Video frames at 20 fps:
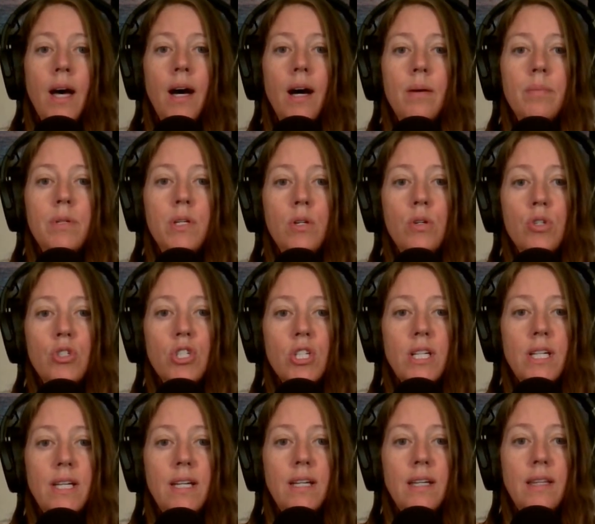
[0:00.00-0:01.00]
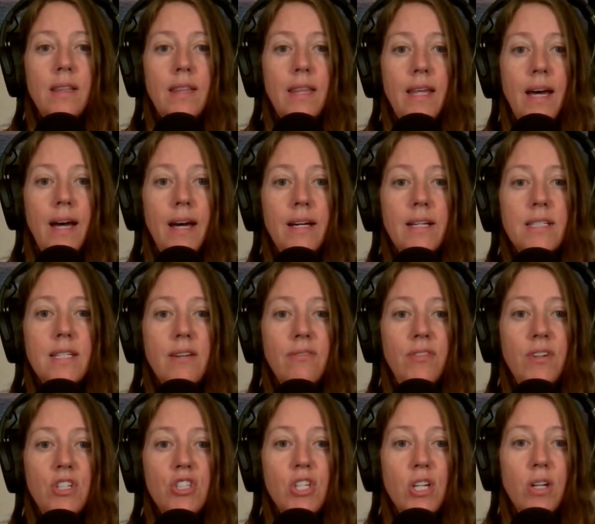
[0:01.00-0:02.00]
usually that
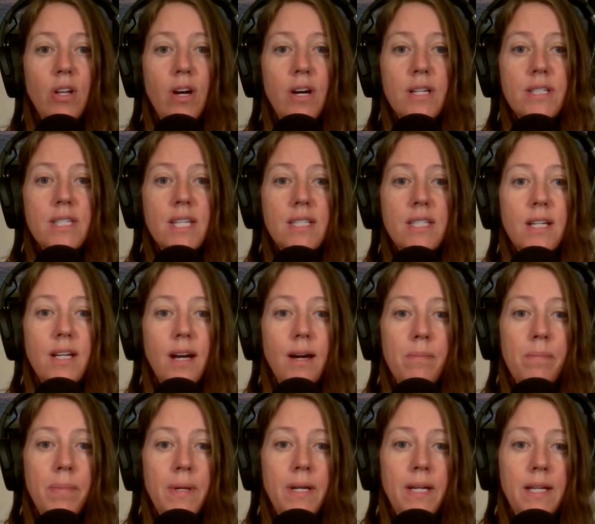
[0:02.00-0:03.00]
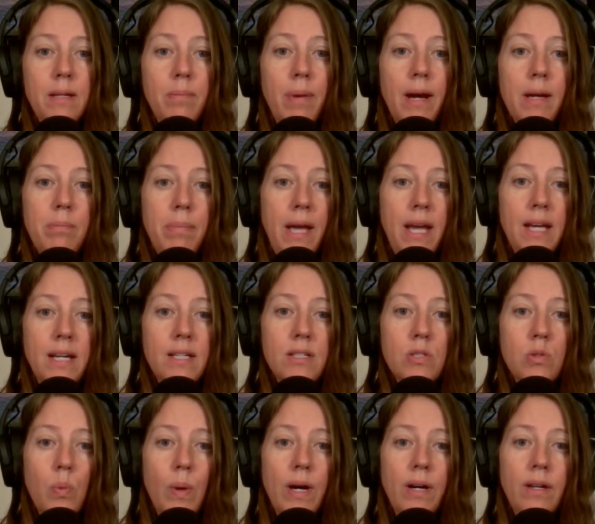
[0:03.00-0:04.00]
vision loss is accompanied by pain
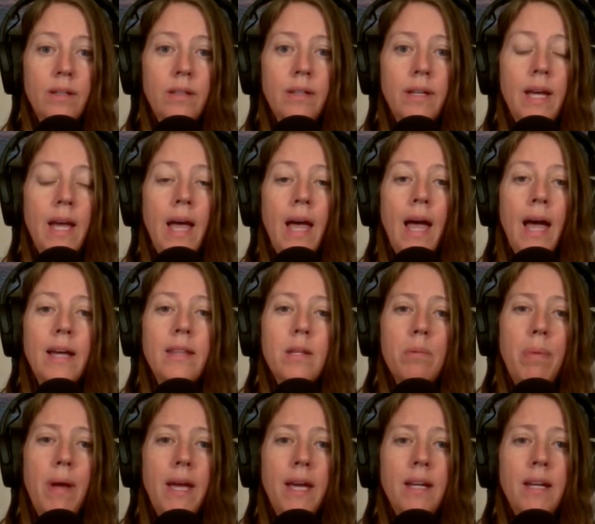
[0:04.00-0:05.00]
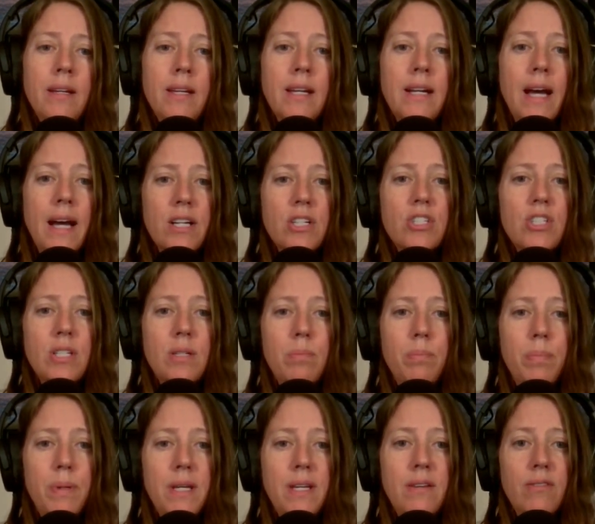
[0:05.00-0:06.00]
as well. And the pain can actually
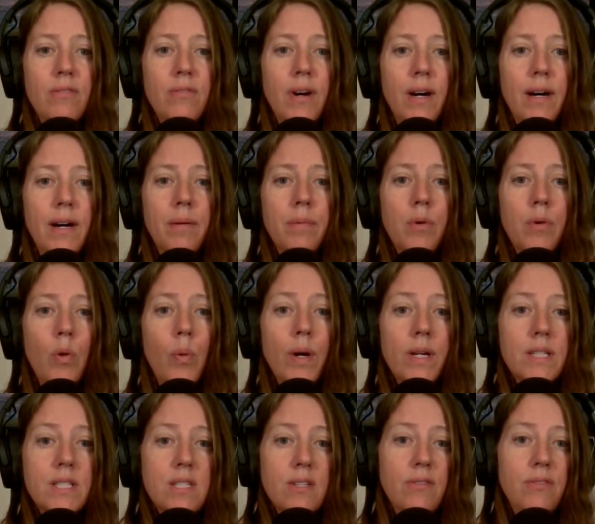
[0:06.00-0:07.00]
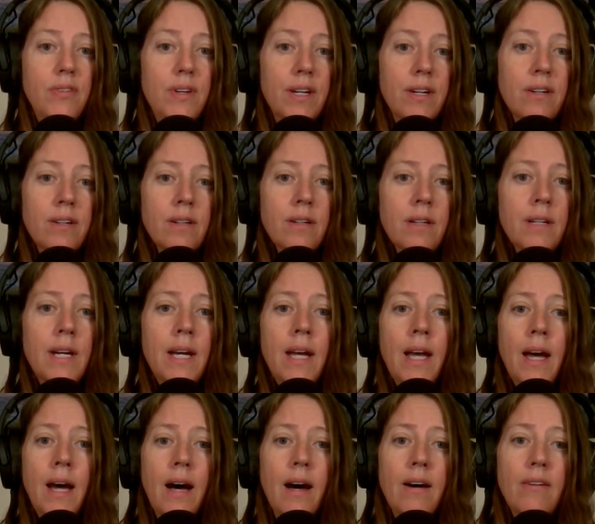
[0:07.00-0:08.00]
be quite severe
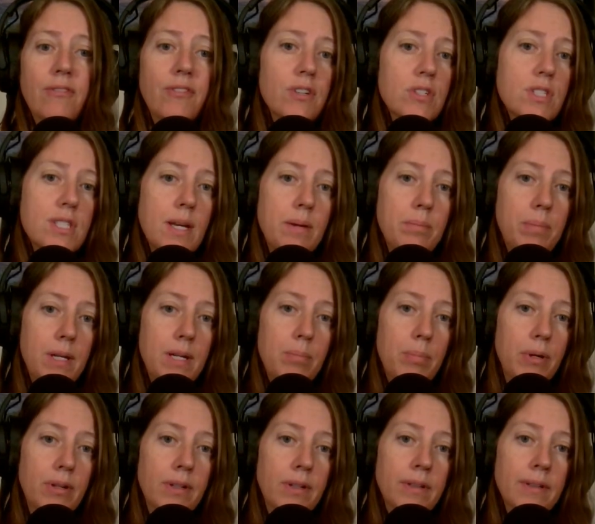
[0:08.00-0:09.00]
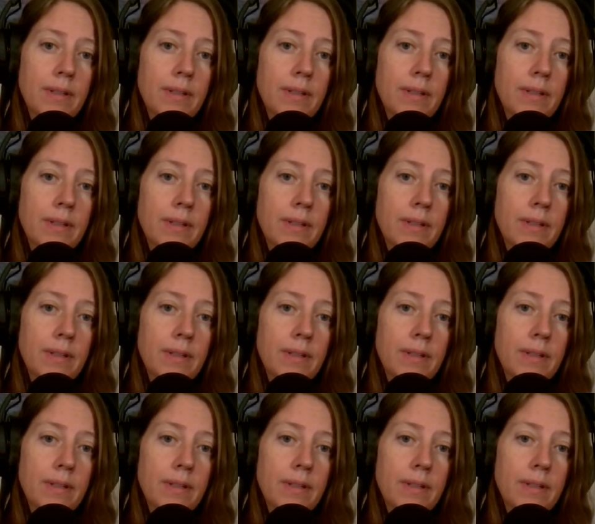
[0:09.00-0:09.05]
for some people.